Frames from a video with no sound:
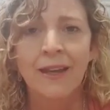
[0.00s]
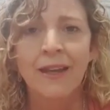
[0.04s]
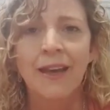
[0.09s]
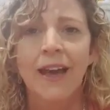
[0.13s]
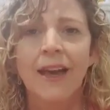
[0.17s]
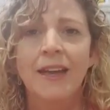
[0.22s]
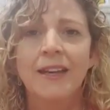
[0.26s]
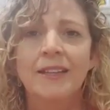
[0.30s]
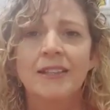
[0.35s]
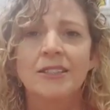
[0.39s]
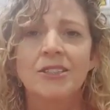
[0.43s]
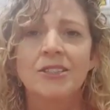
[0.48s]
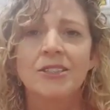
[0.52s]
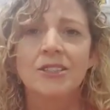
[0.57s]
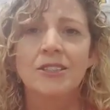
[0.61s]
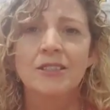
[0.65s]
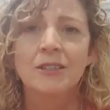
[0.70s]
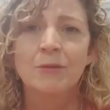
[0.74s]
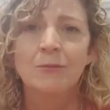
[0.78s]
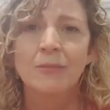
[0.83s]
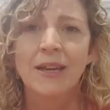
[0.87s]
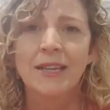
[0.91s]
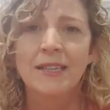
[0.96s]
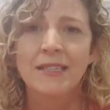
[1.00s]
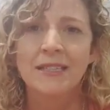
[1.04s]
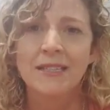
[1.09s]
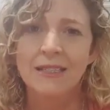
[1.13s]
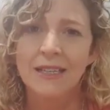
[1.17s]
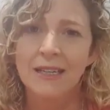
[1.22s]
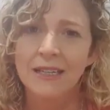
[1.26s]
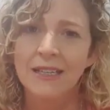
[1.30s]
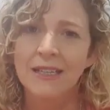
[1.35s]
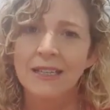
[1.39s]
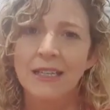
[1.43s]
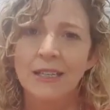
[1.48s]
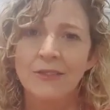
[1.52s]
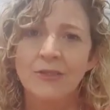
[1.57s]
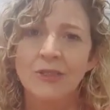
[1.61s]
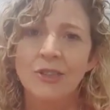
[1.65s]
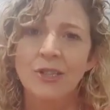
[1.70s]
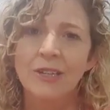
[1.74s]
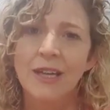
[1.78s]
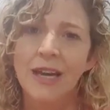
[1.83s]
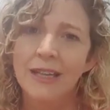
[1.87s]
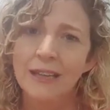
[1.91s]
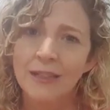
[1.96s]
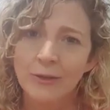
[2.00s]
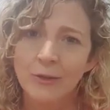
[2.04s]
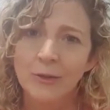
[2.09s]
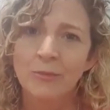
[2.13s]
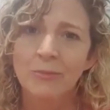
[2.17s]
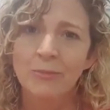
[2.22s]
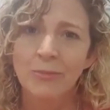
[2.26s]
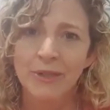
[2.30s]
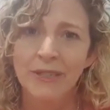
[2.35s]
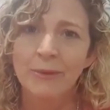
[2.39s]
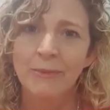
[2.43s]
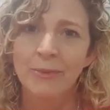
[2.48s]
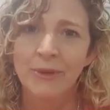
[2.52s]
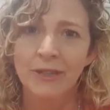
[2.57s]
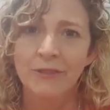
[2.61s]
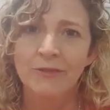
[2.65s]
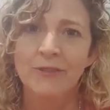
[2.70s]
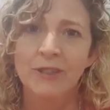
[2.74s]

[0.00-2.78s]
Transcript: And it's just amazing that it gives you that little bit of